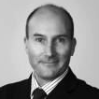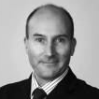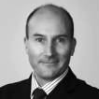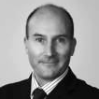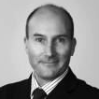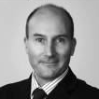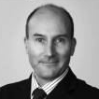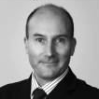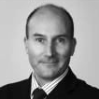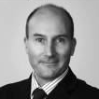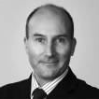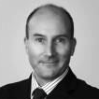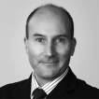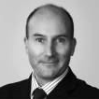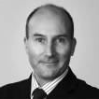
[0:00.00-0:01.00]

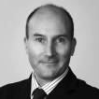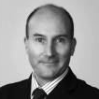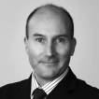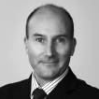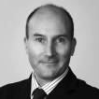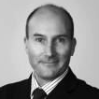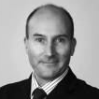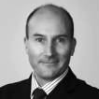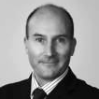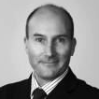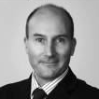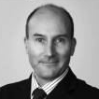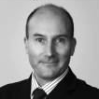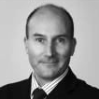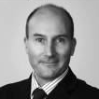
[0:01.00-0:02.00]

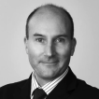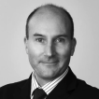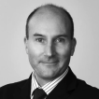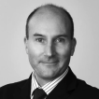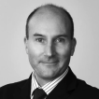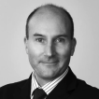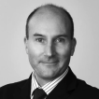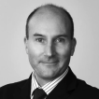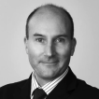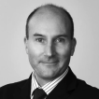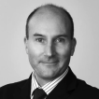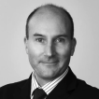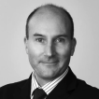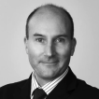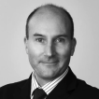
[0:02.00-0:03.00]

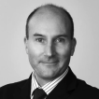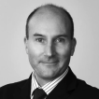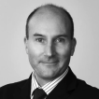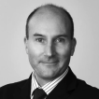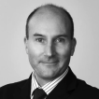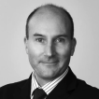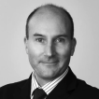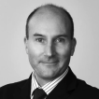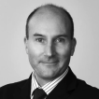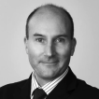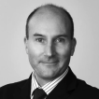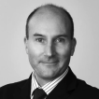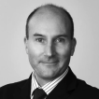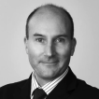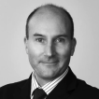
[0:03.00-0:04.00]

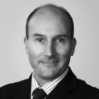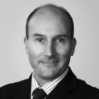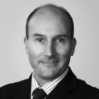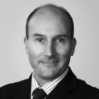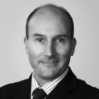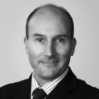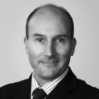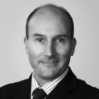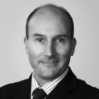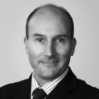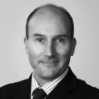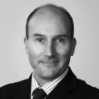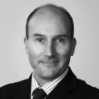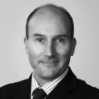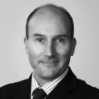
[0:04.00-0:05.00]

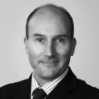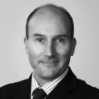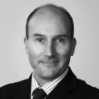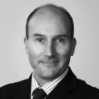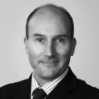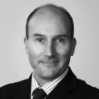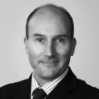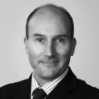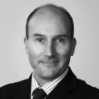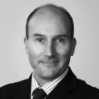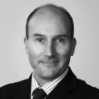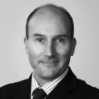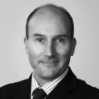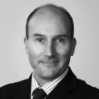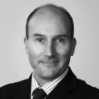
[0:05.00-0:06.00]

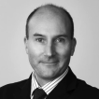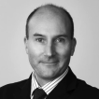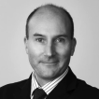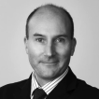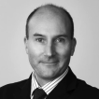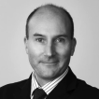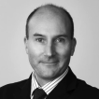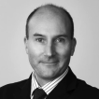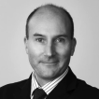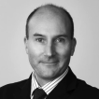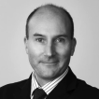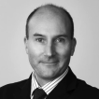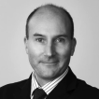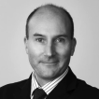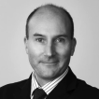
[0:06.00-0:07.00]

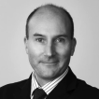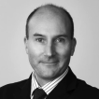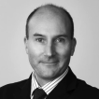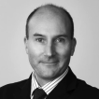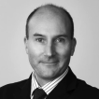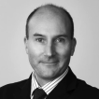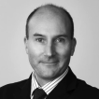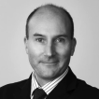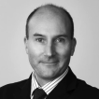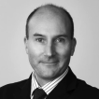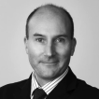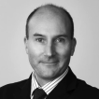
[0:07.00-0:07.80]
(no lip movement)